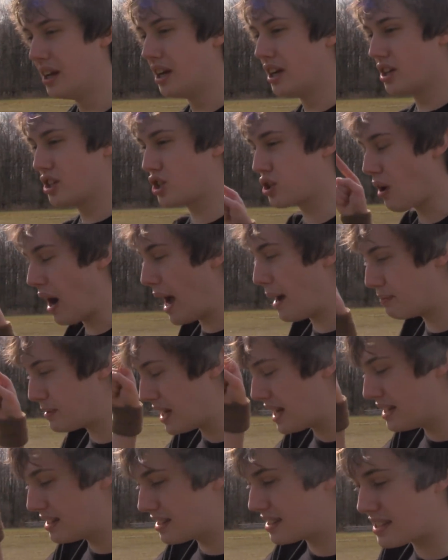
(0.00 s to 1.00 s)
trapped
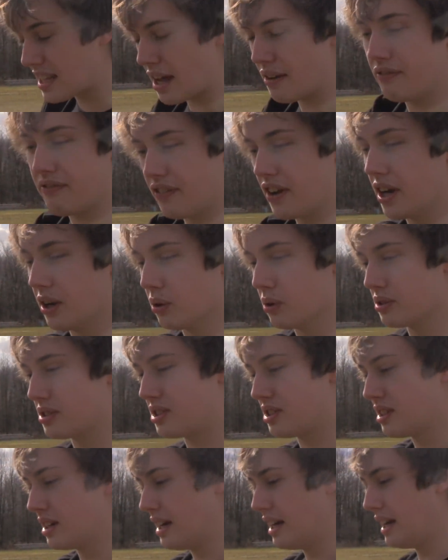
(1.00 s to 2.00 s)
in said
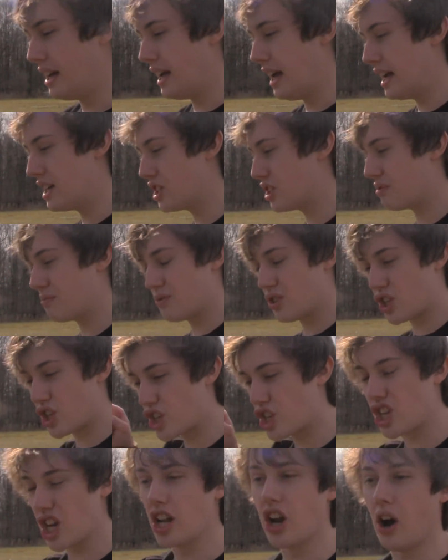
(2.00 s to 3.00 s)
fields and just
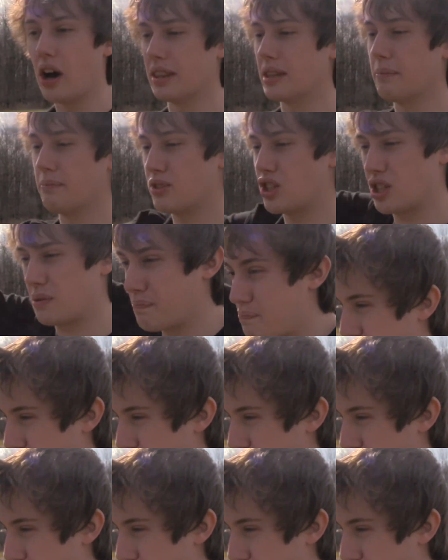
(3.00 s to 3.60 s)
shit on them. Just